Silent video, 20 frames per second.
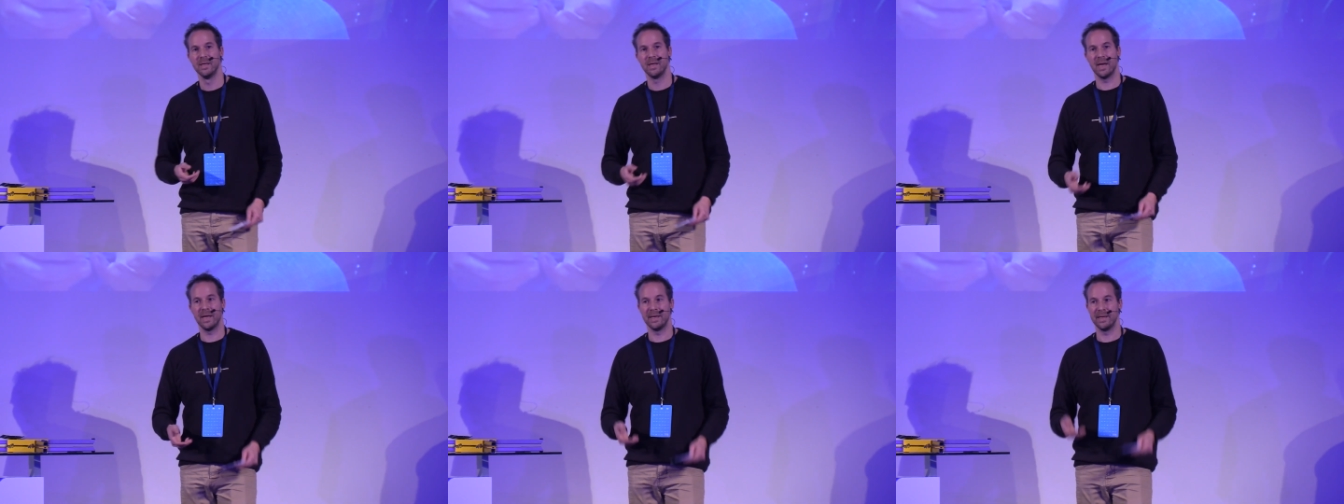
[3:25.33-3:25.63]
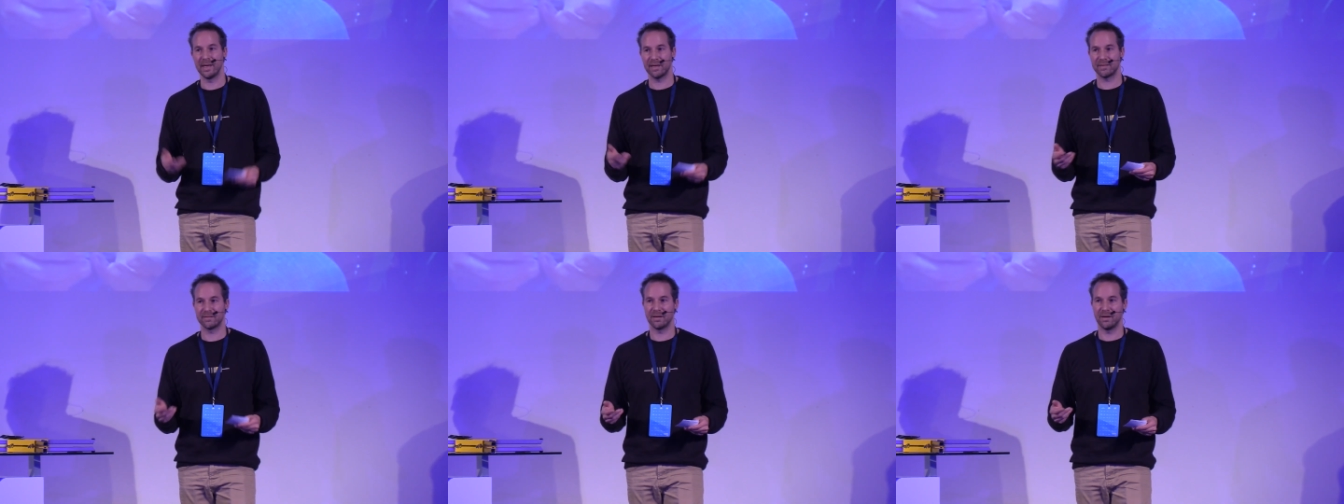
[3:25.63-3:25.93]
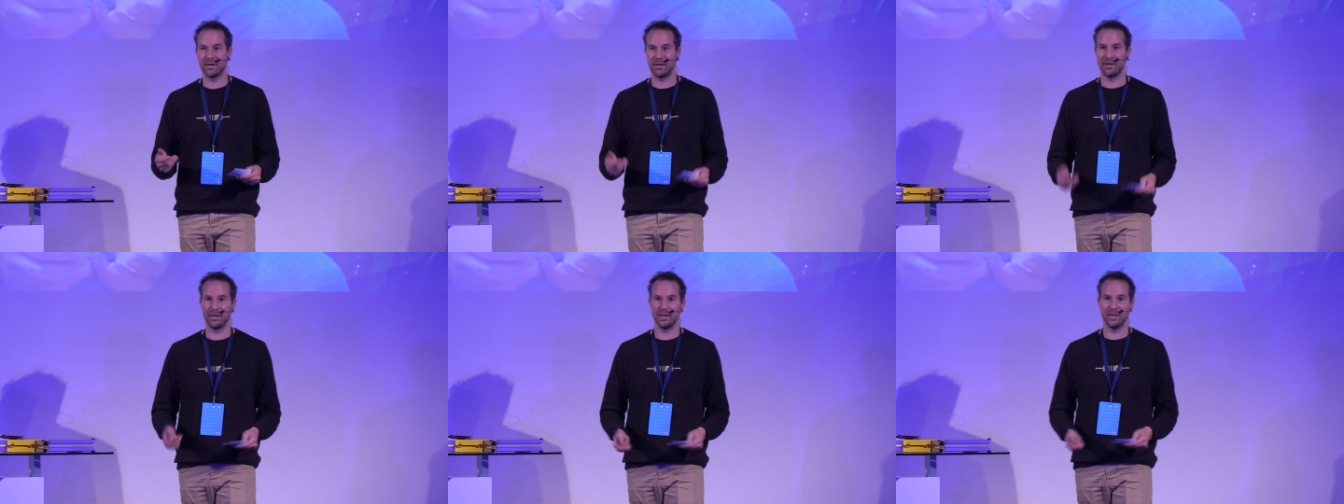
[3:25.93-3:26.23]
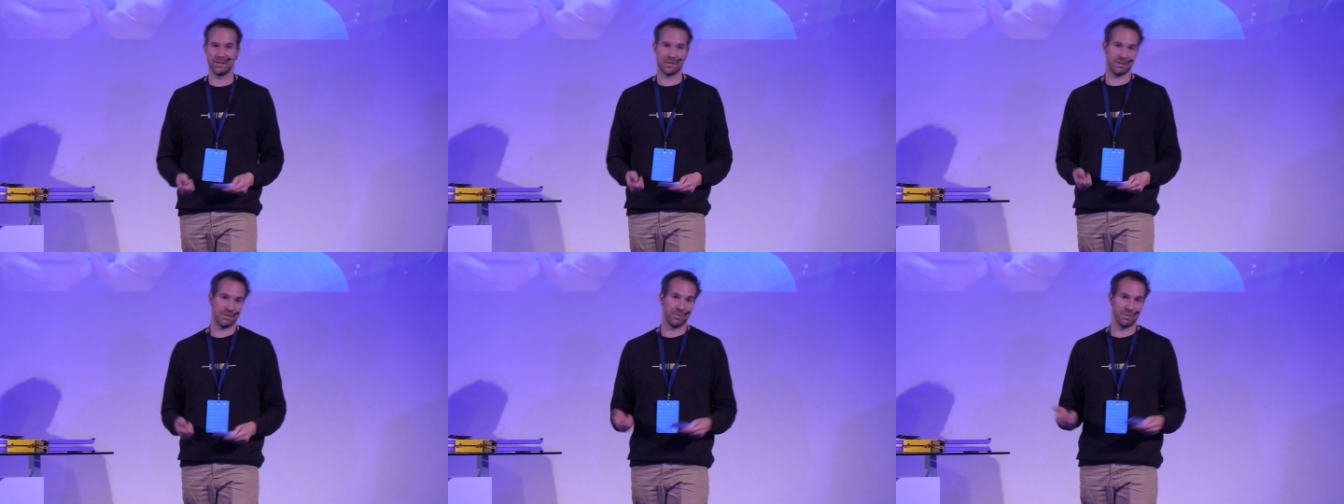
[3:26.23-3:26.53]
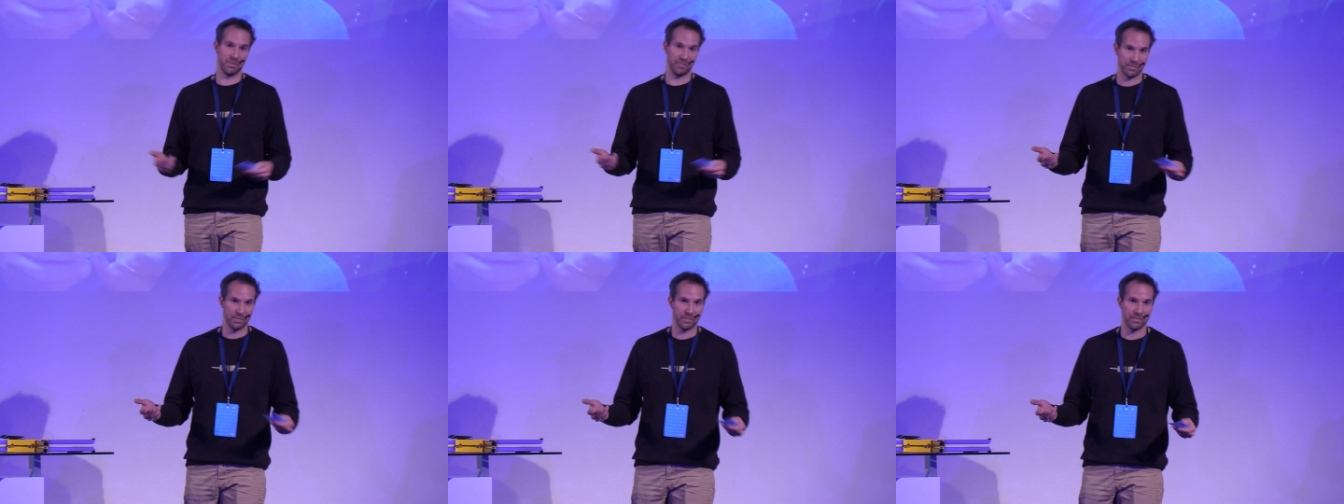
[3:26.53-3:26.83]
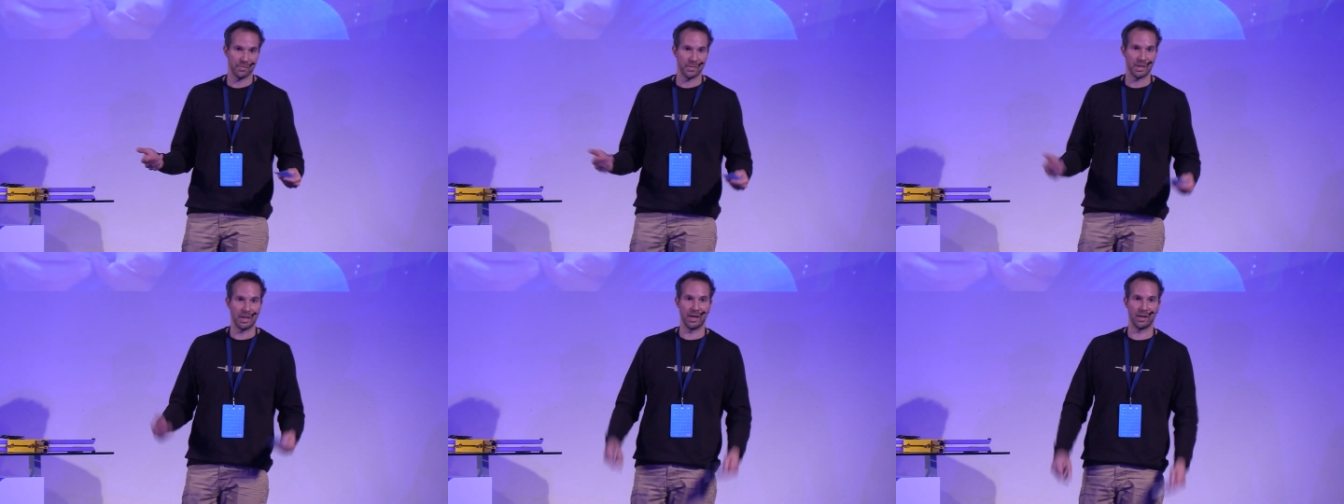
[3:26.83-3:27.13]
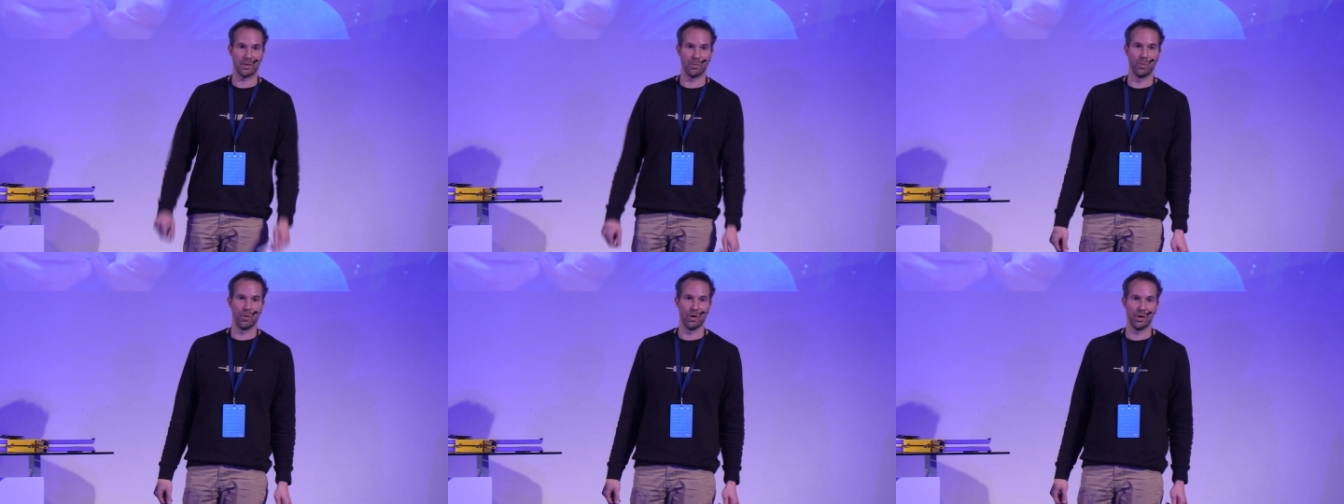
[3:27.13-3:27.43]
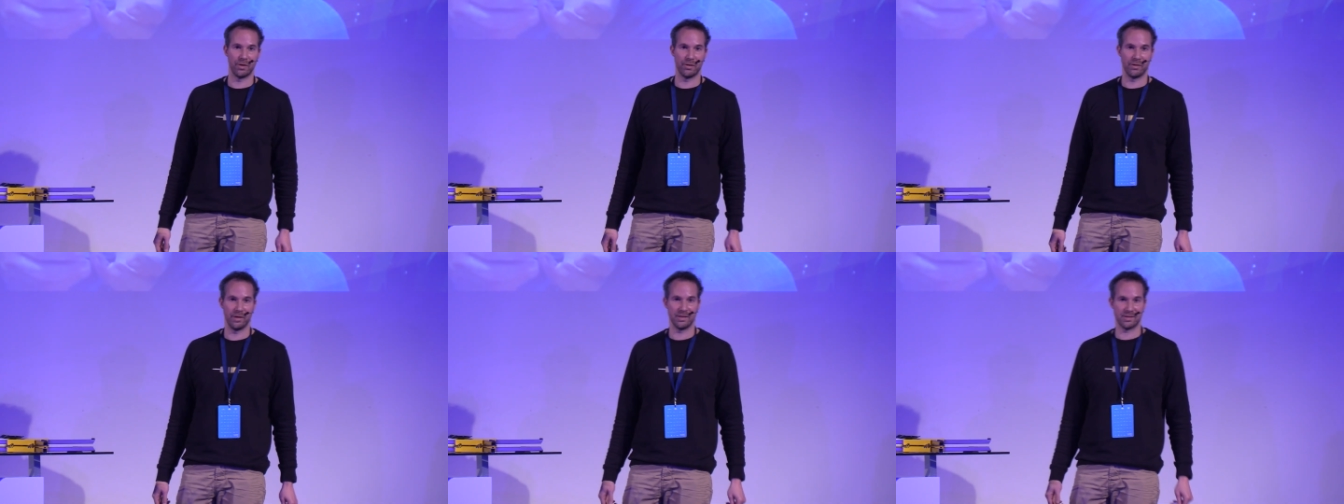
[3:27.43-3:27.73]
And nectar is like water,